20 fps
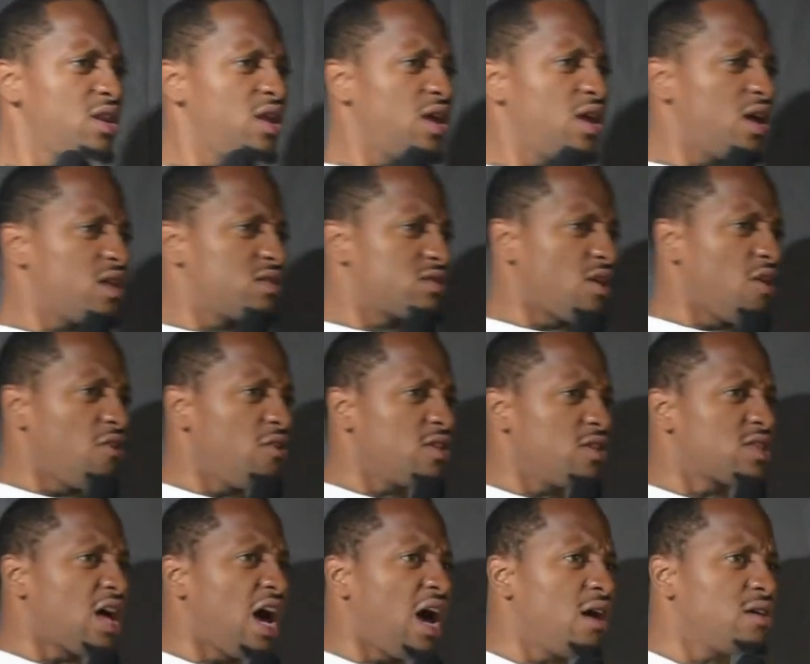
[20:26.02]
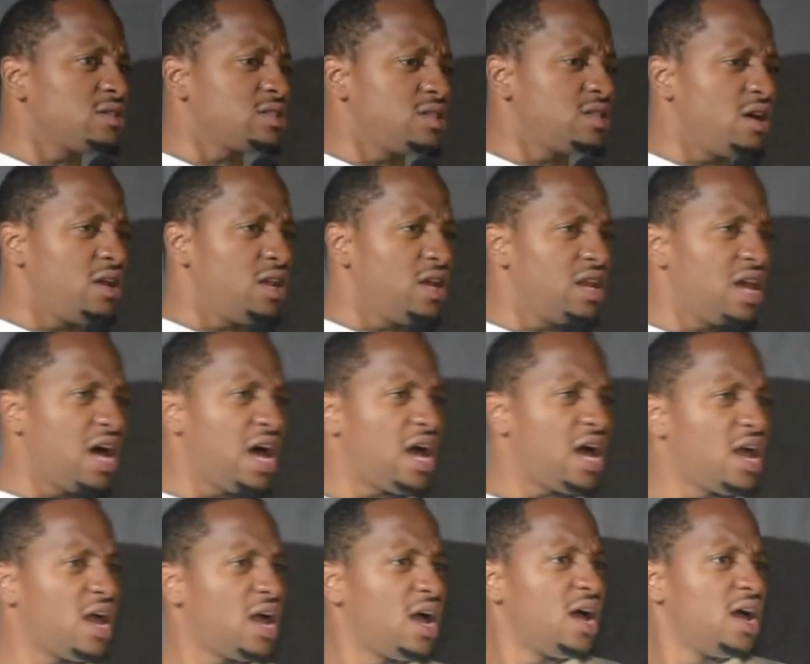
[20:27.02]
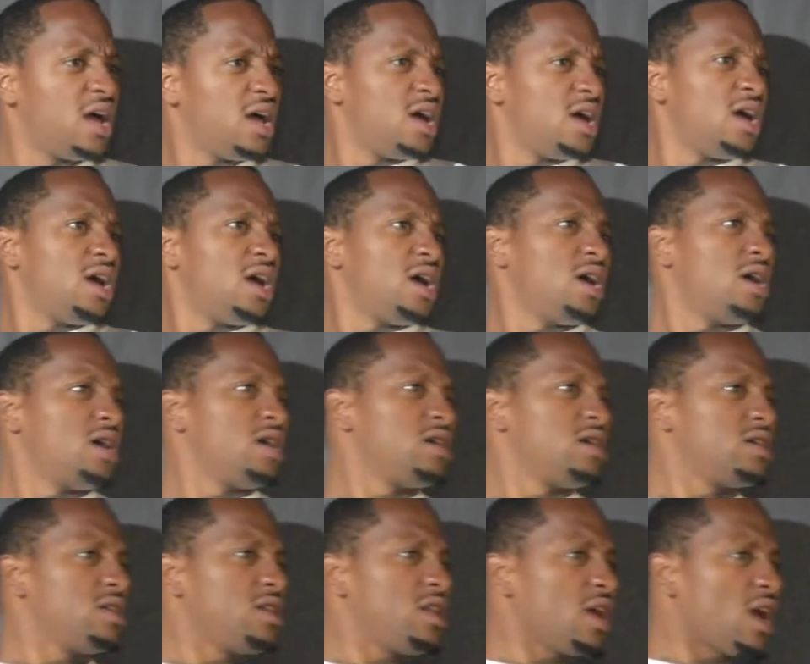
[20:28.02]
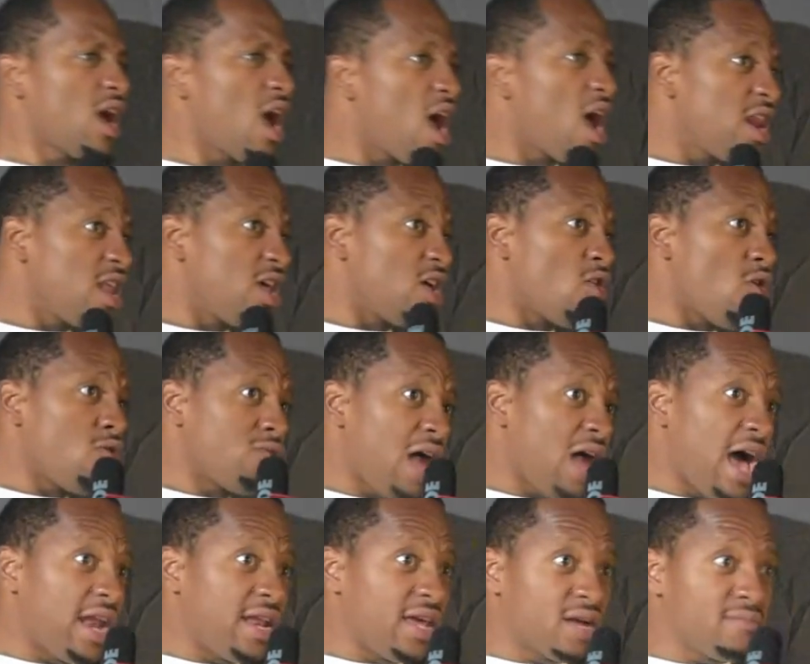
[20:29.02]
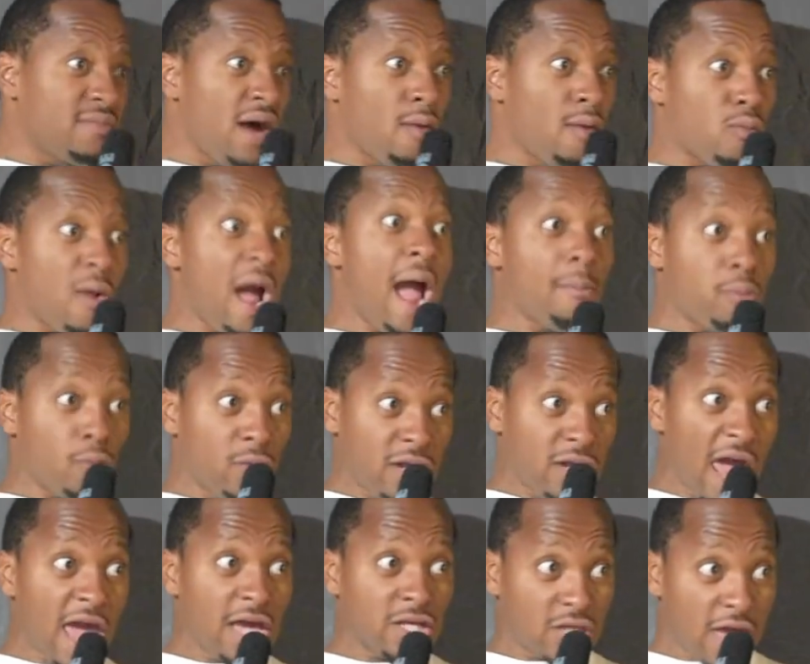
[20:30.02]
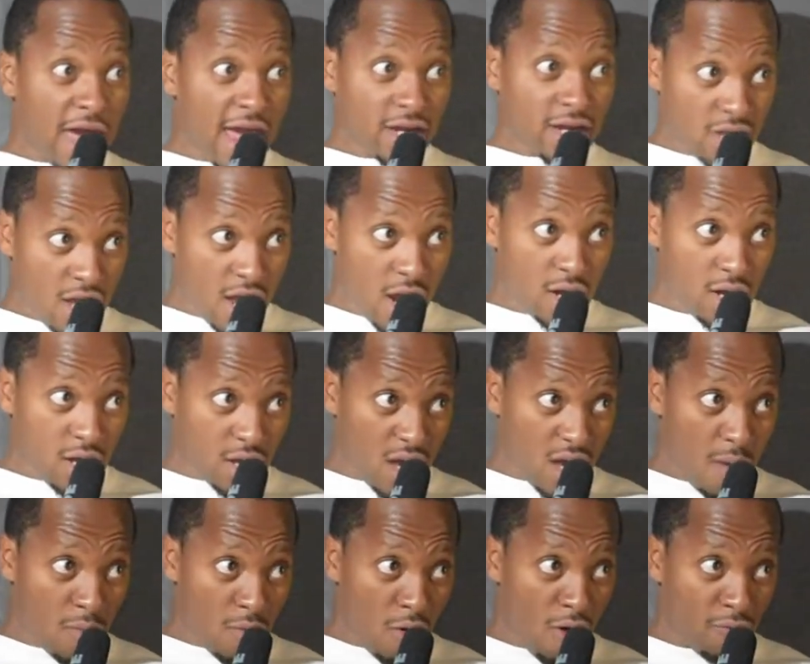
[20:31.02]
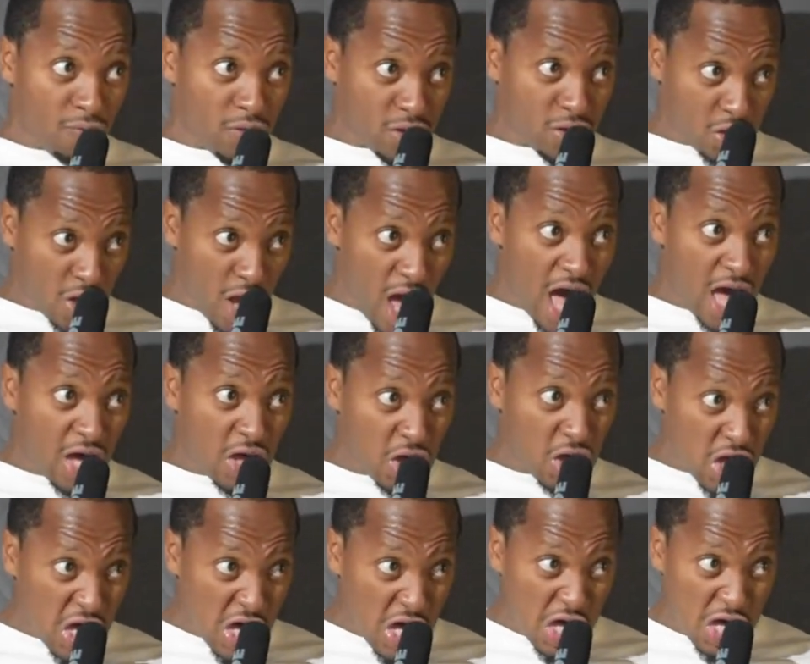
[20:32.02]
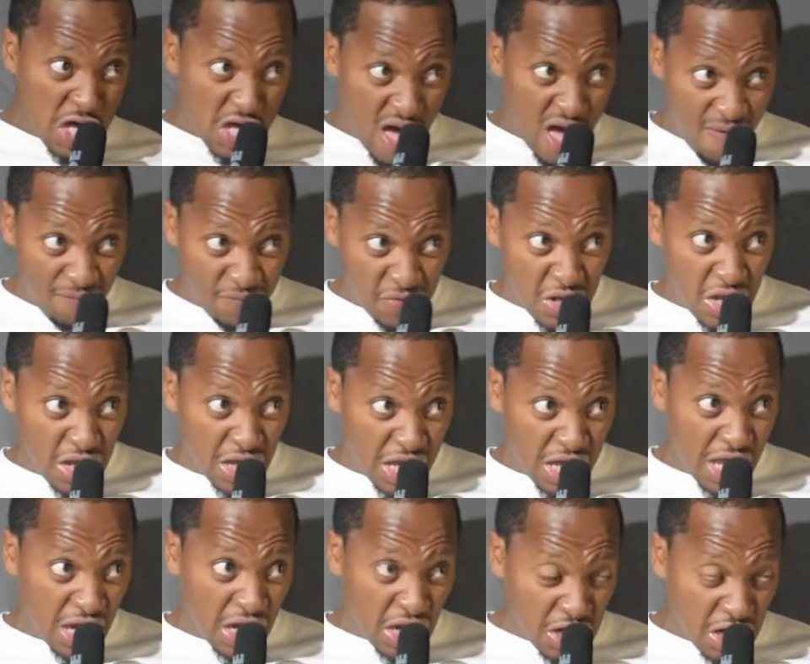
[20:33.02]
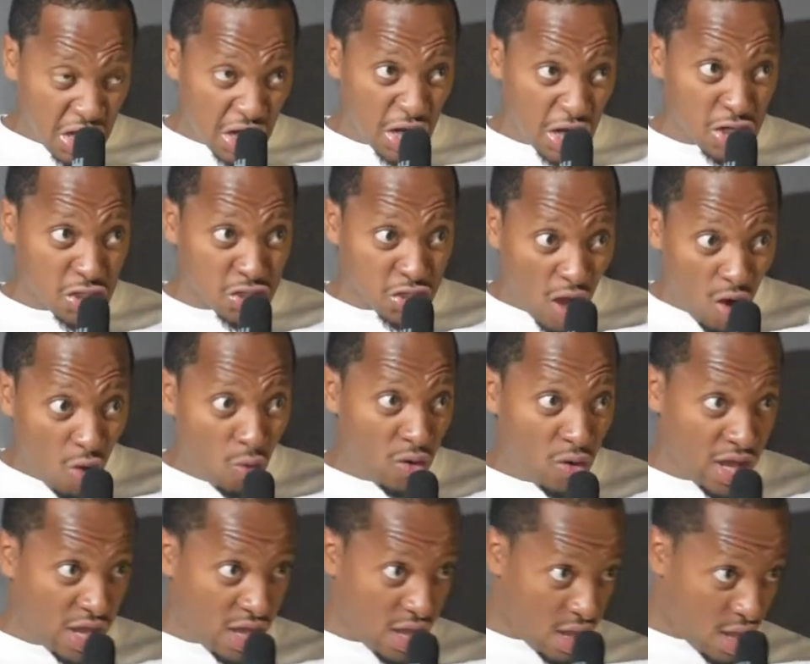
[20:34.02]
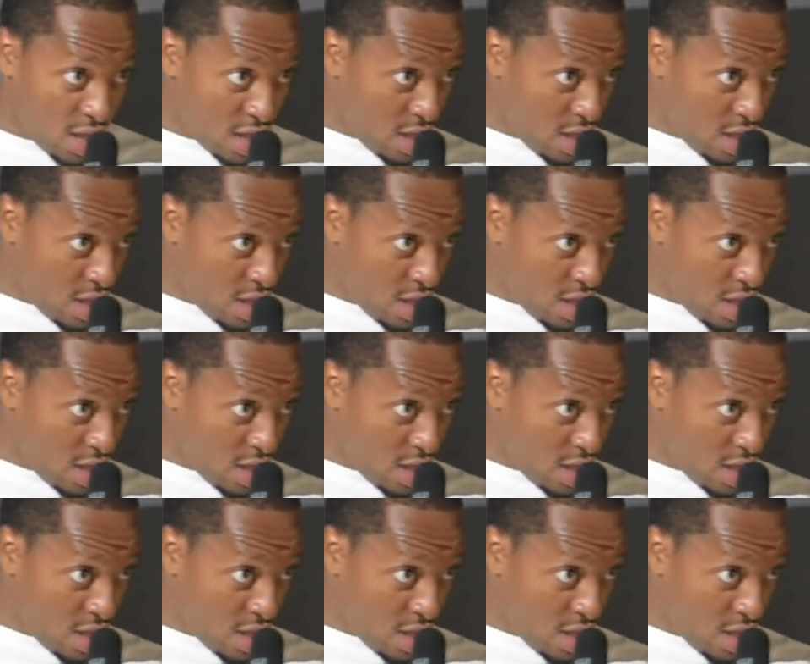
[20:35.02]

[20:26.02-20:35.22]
Got 30,000 on it, like? Nigga, I ain't even gonna lie, nigga, my robbery days kicked in, nigga, I'm off the, I'm finna kick a nigga dough in.